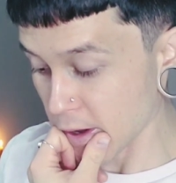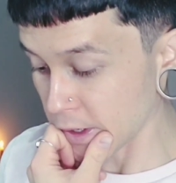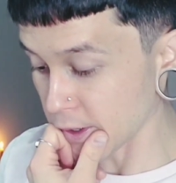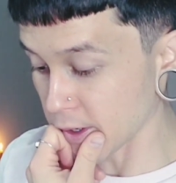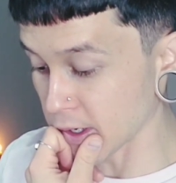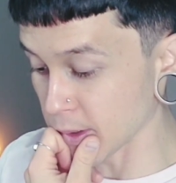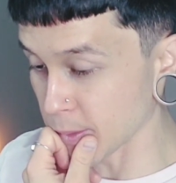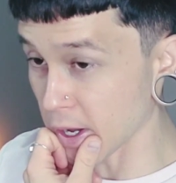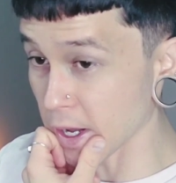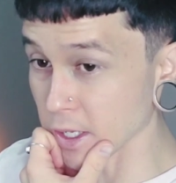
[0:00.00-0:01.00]

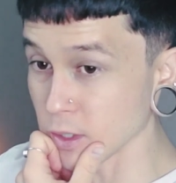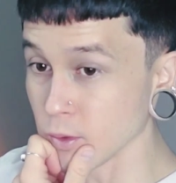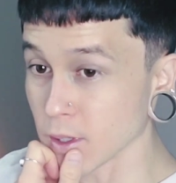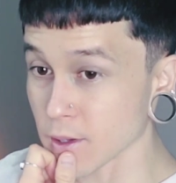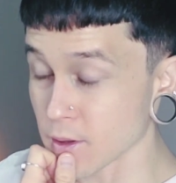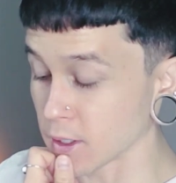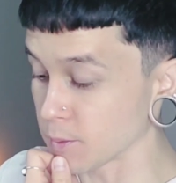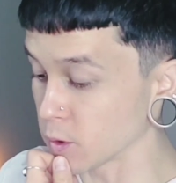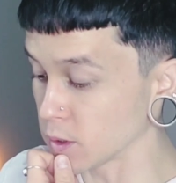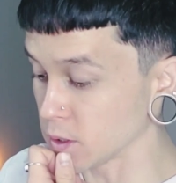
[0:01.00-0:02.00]
I do not think I'm
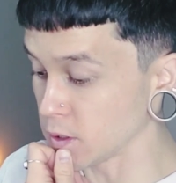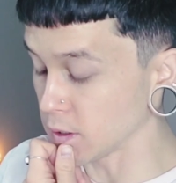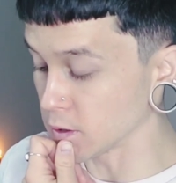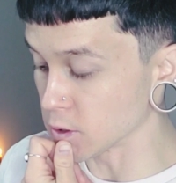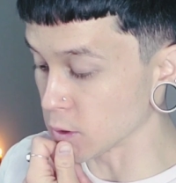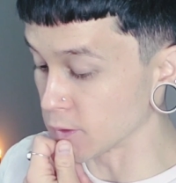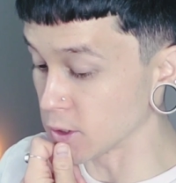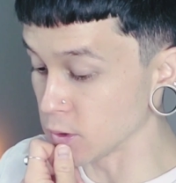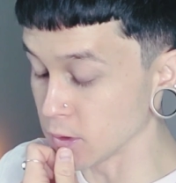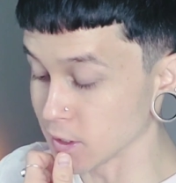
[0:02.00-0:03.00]
going to take this over
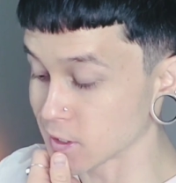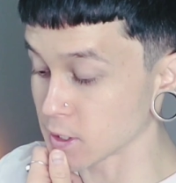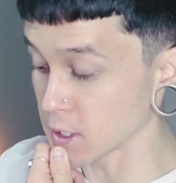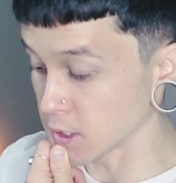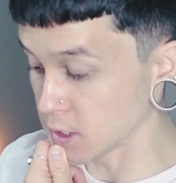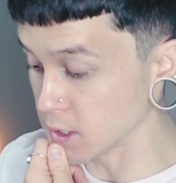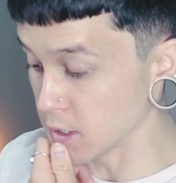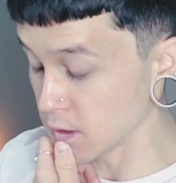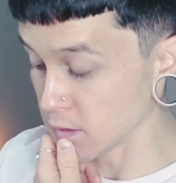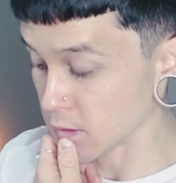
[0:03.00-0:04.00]
to an extended
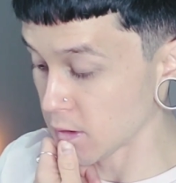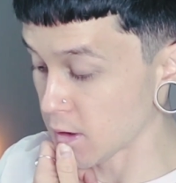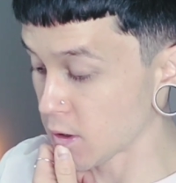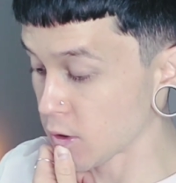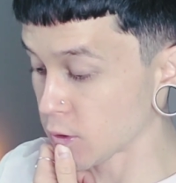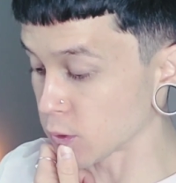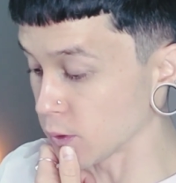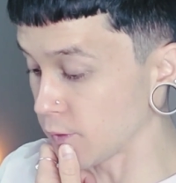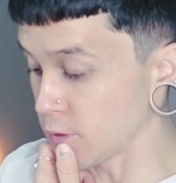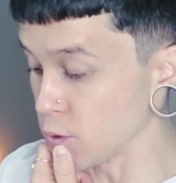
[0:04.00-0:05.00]
today. So
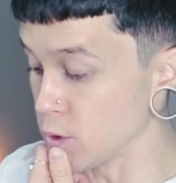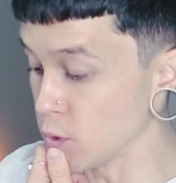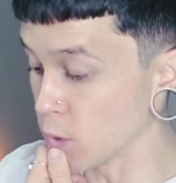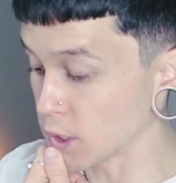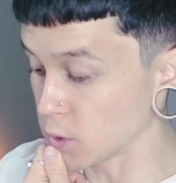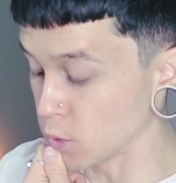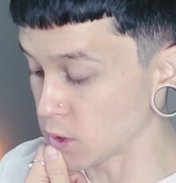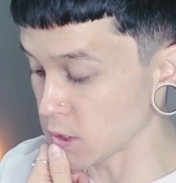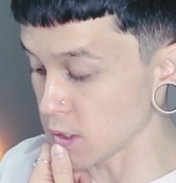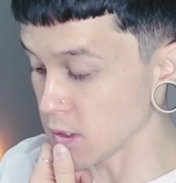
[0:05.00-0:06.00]
if you do want to
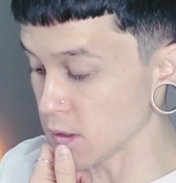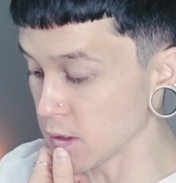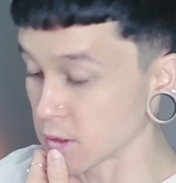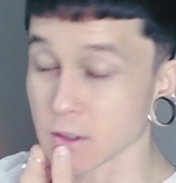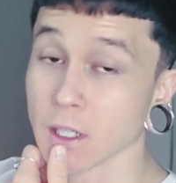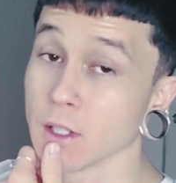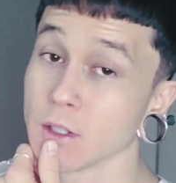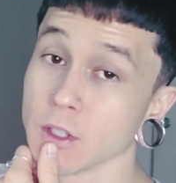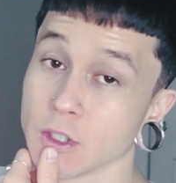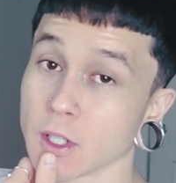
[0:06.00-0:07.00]
see extendeds
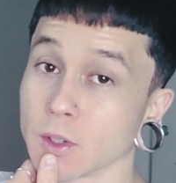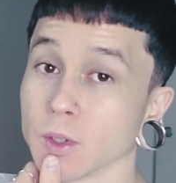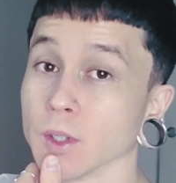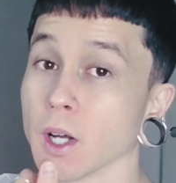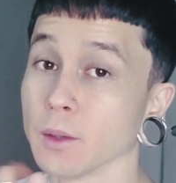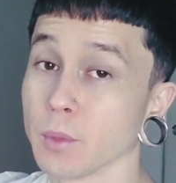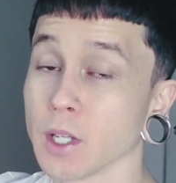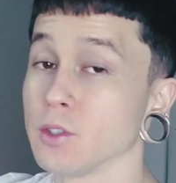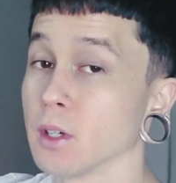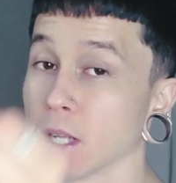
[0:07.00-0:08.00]
in general on
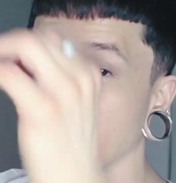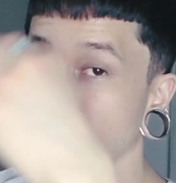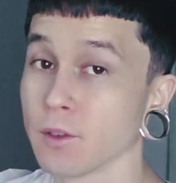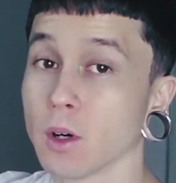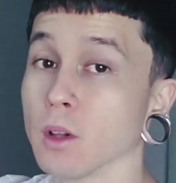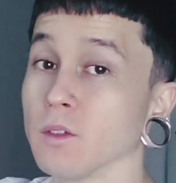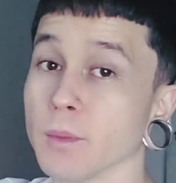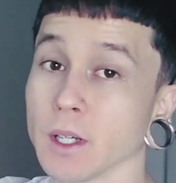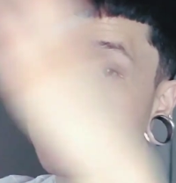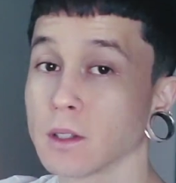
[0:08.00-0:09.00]
Patreon, I have all of
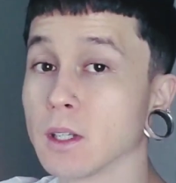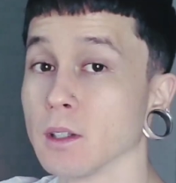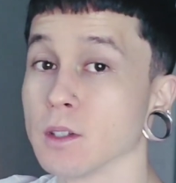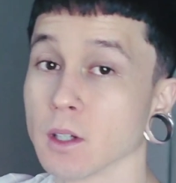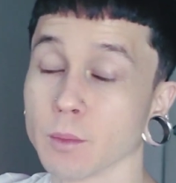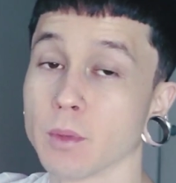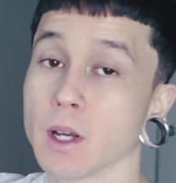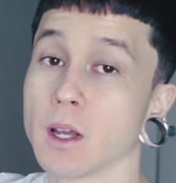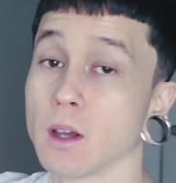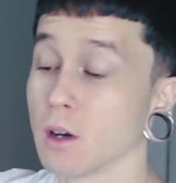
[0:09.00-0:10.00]
my extendeds up
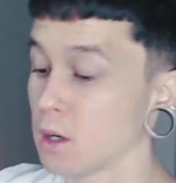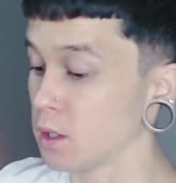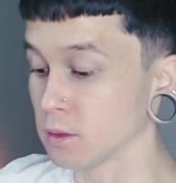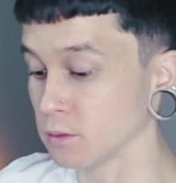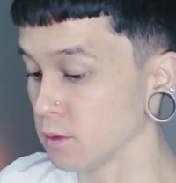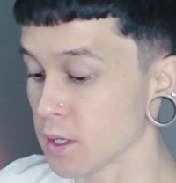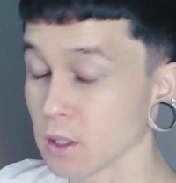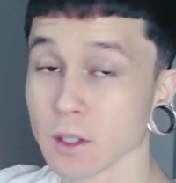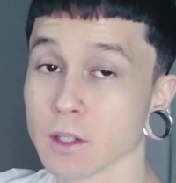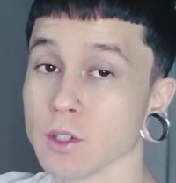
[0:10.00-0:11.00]
on there
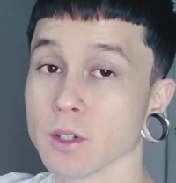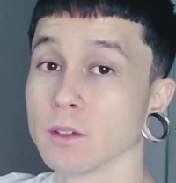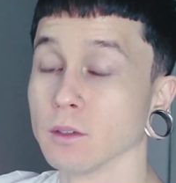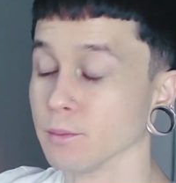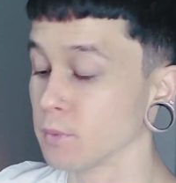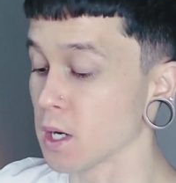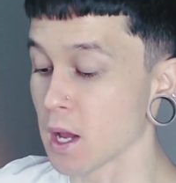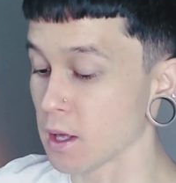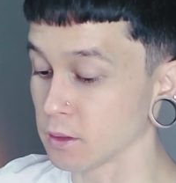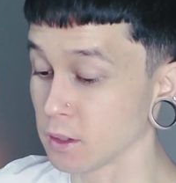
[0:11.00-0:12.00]
in general, right?
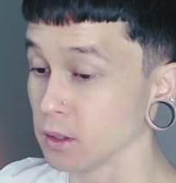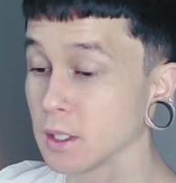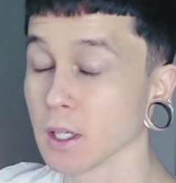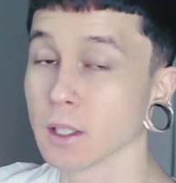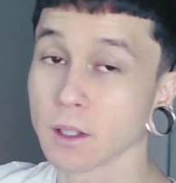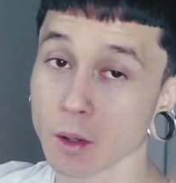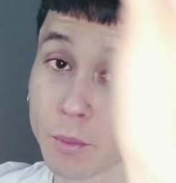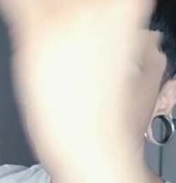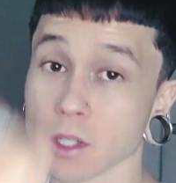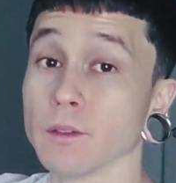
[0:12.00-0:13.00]
I literally got like a
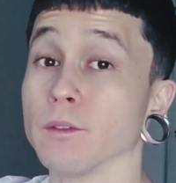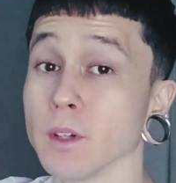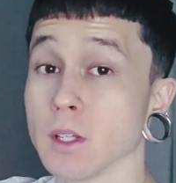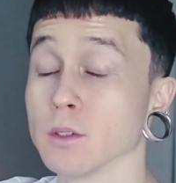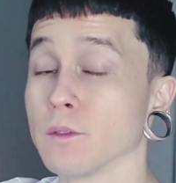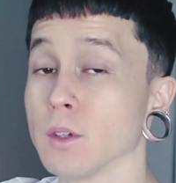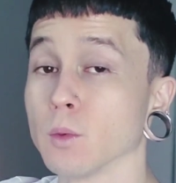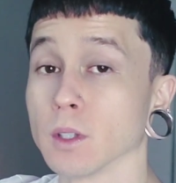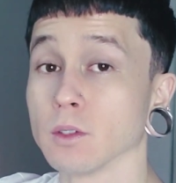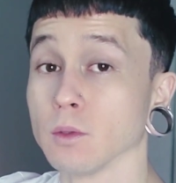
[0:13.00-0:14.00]
bunch of different videos if you
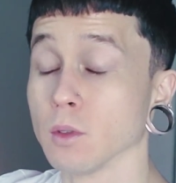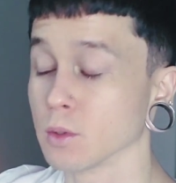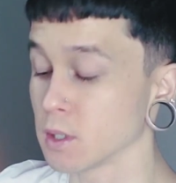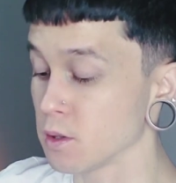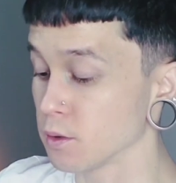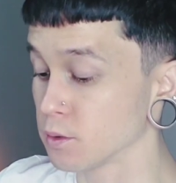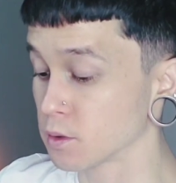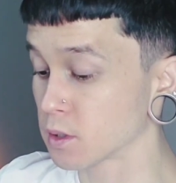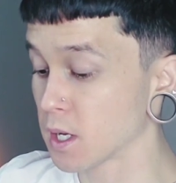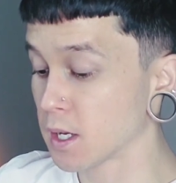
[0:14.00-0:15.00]
want to go see those.